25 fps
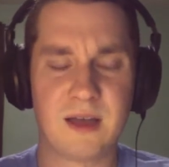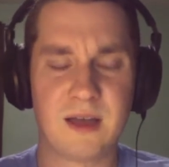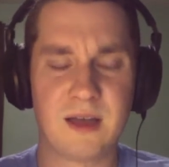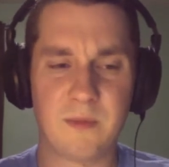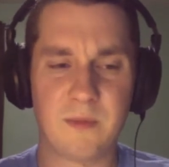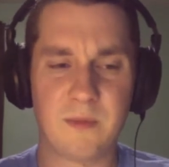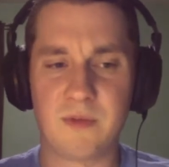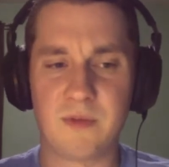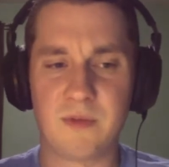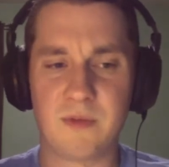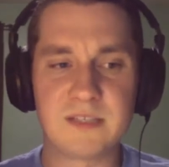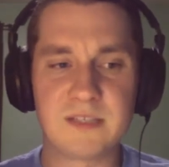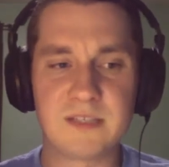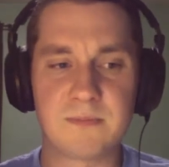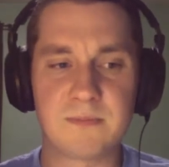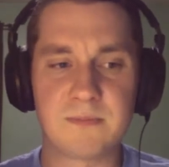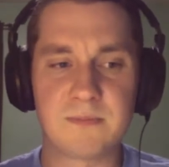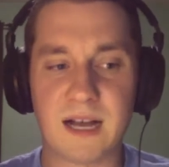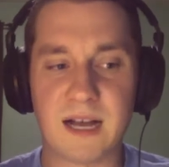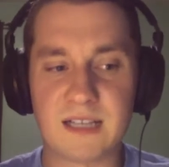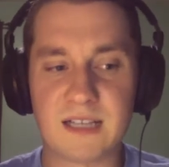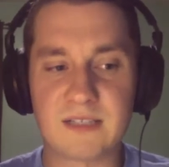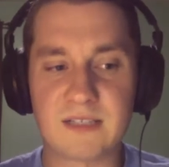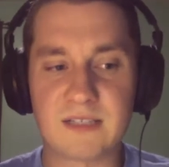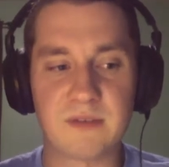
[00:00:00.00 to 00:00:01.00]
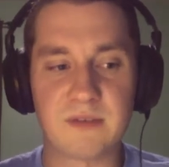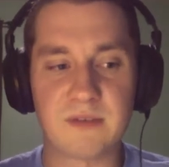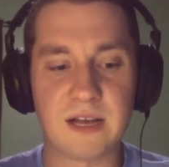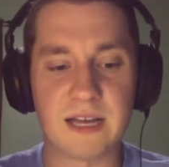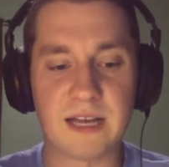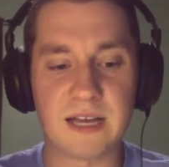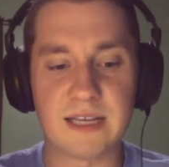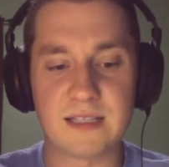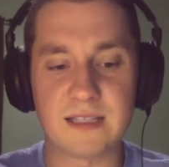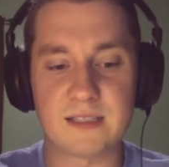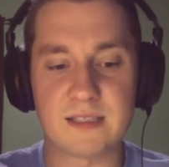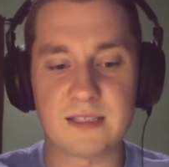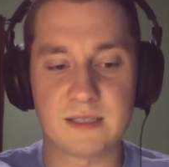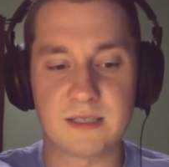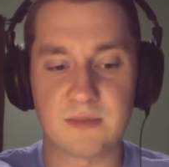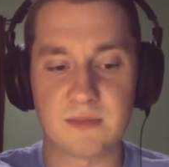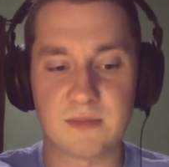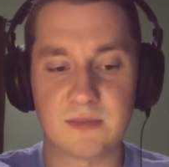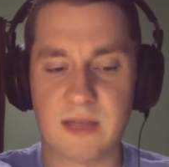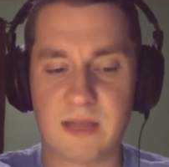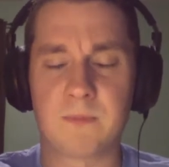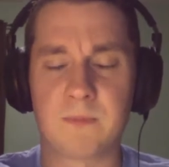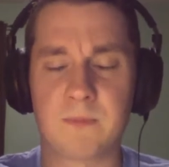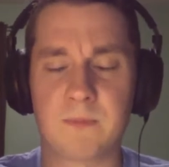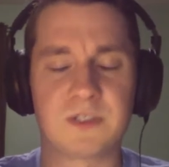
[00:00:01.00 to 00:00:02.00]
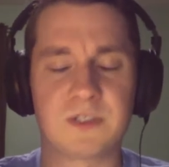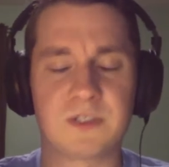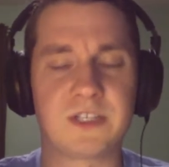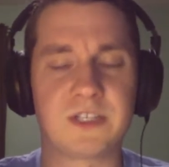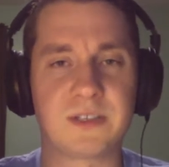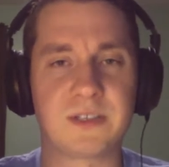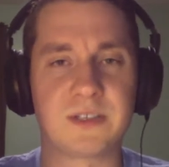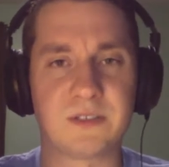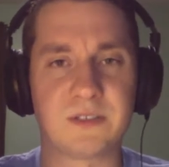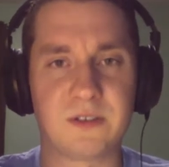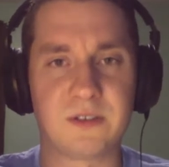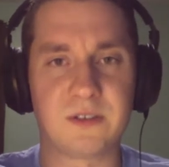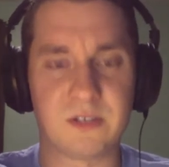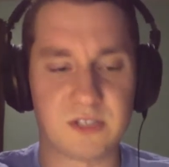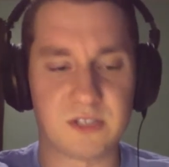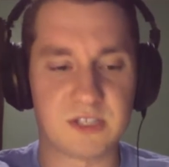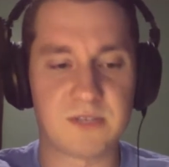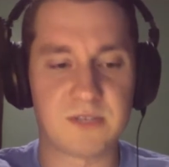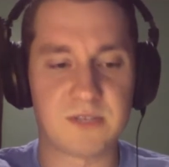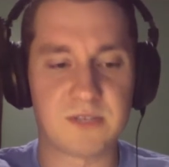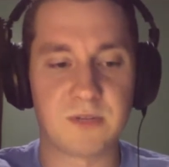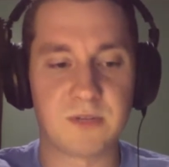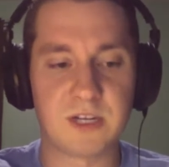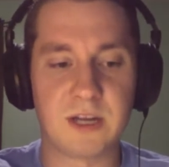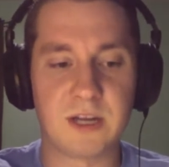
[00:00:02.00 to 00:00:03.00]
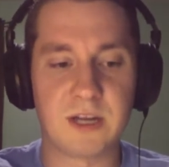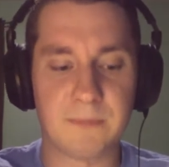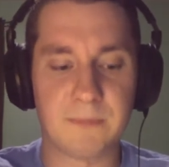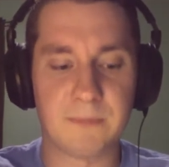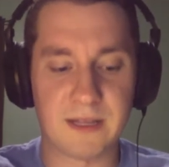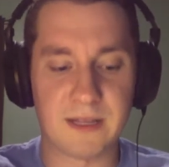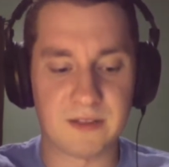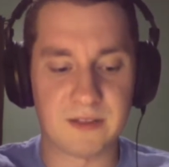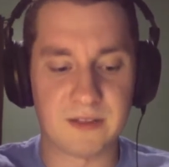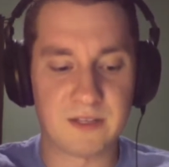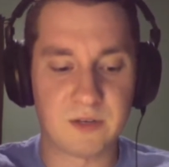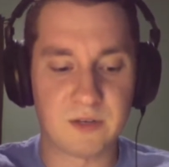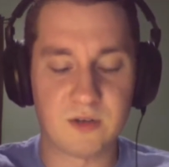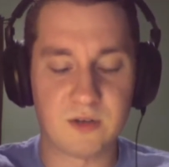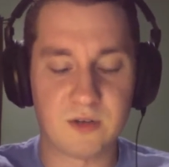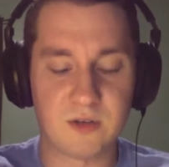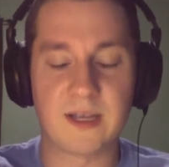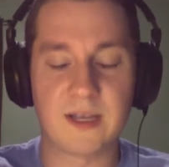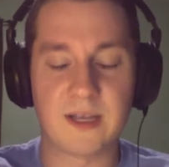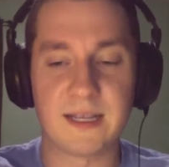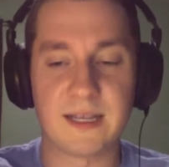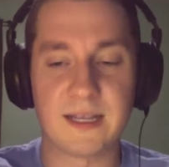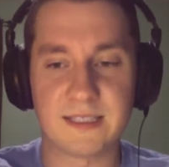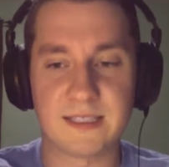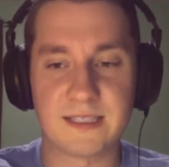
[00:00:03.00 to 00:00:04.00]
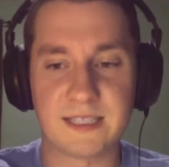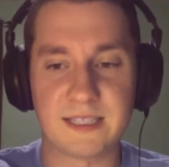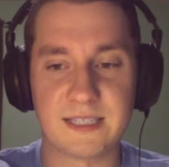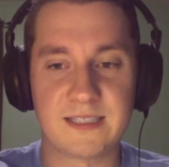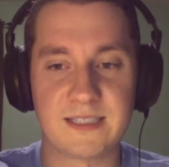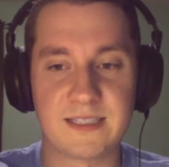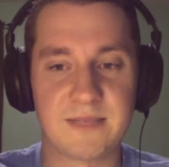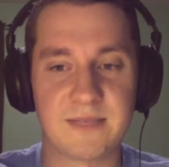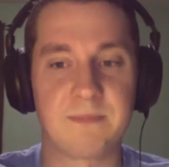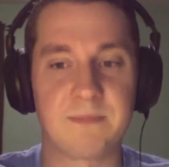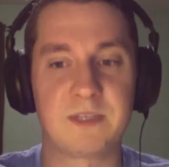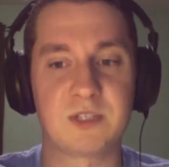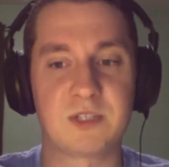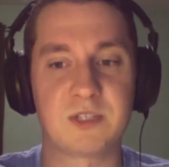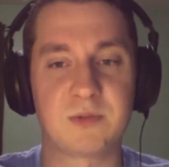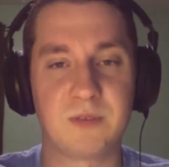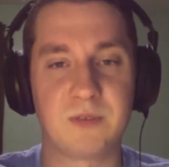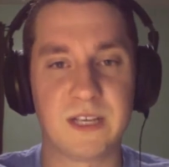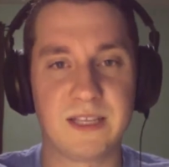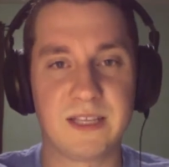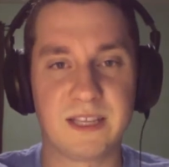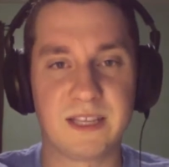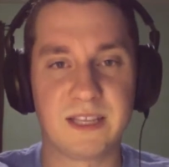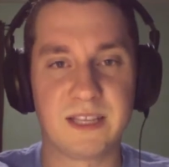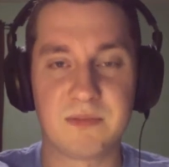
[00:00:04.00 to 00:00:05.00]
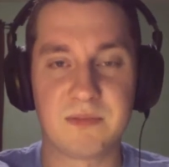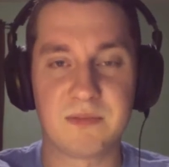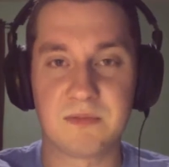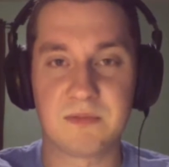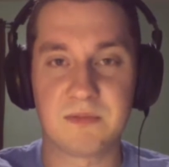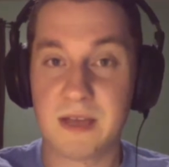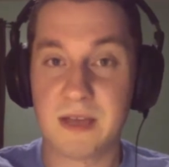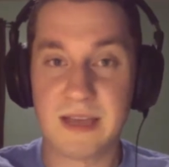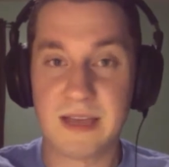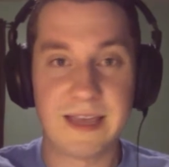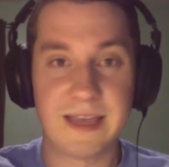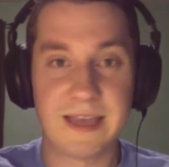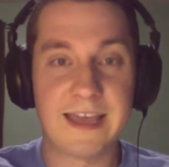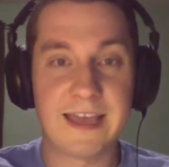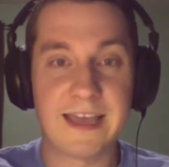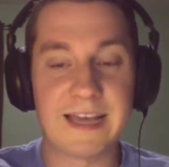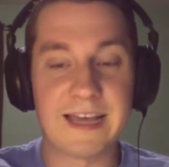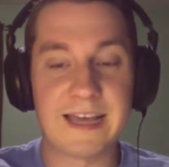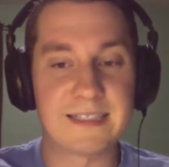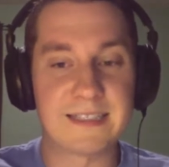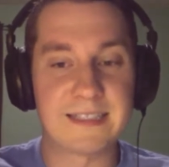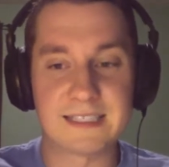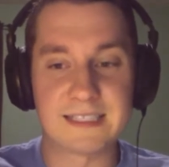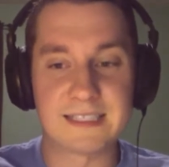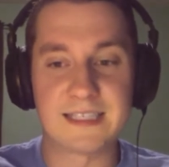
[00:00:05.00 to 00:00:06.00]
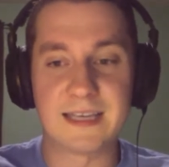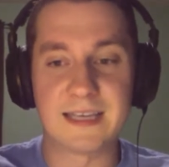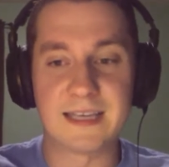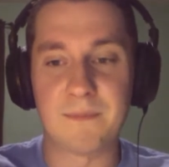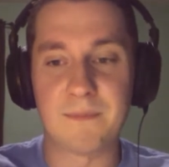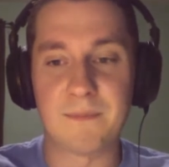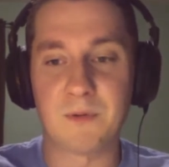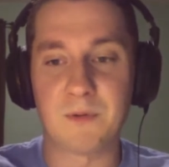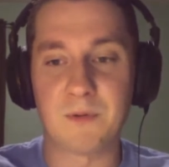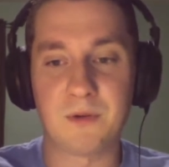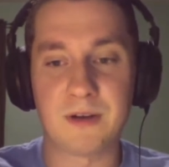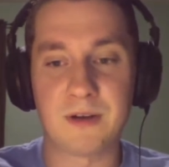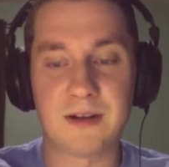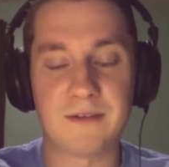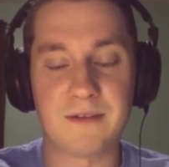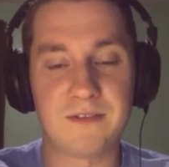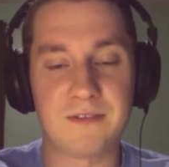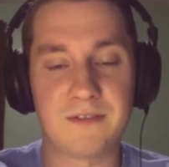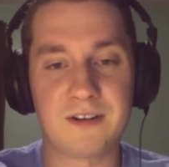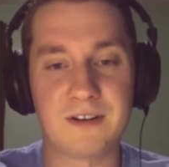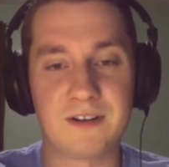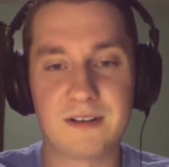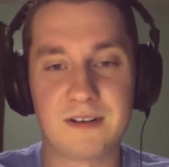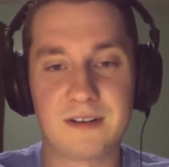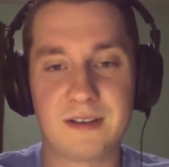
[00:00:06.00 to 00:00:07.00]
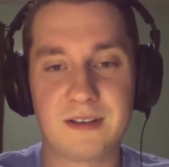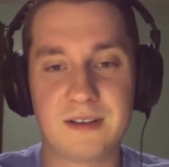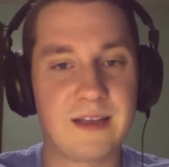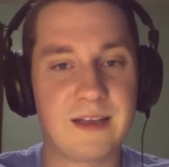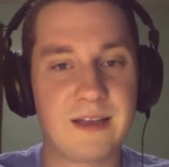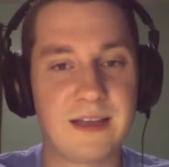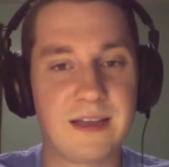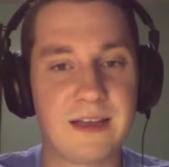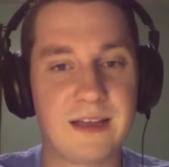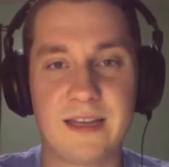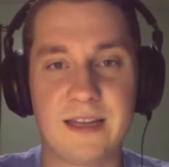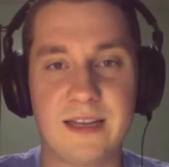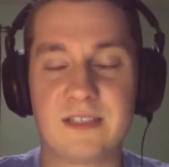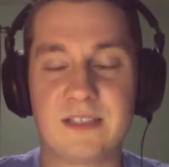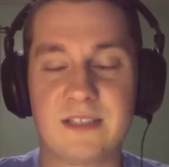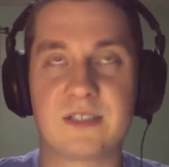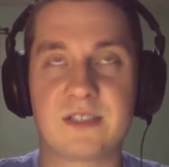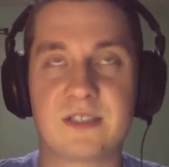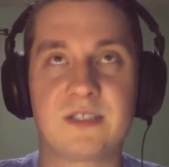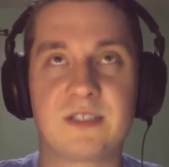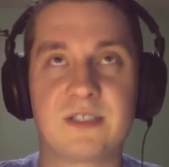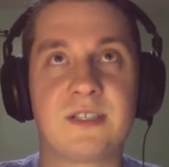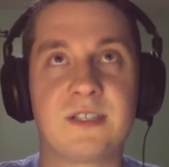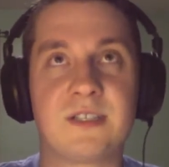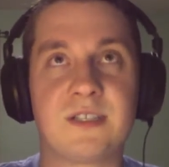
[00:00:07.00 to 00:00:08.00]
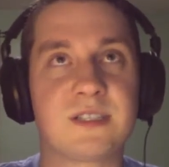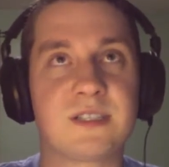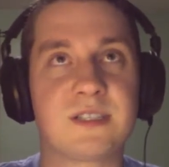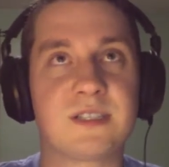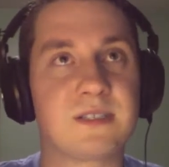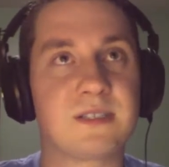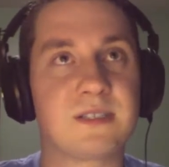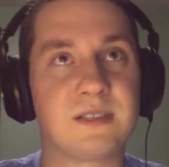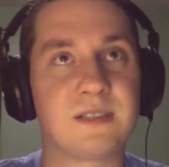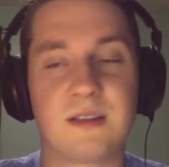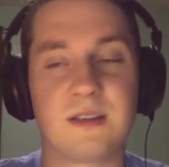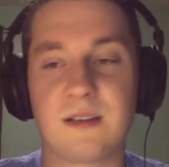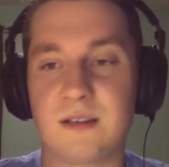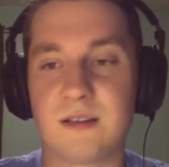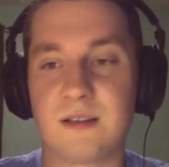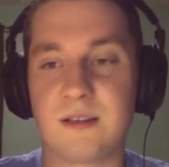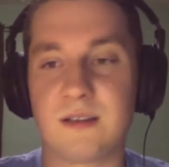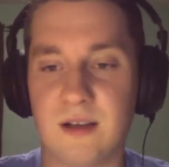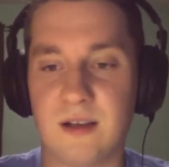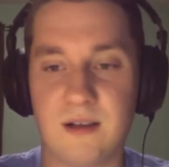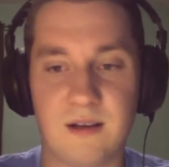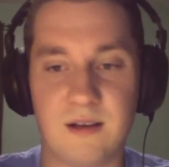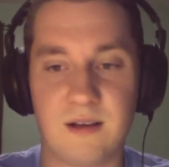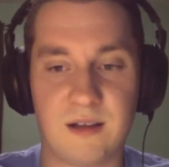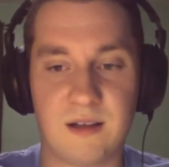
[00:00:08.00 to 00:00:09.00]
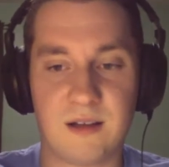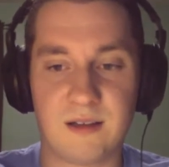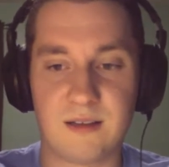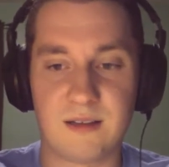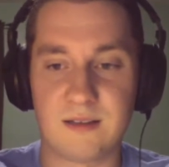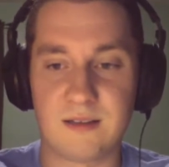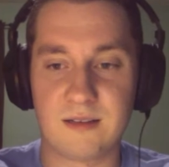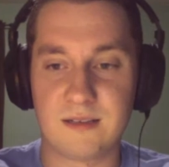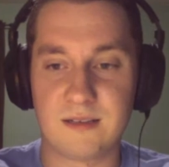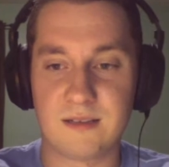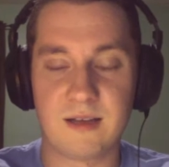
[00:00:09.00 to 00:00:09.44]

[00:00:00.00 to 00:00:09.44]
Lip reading: But when these boss fights, in particular, are split up by little cutscenes in between that you can't skip or whatever, it is just, oh.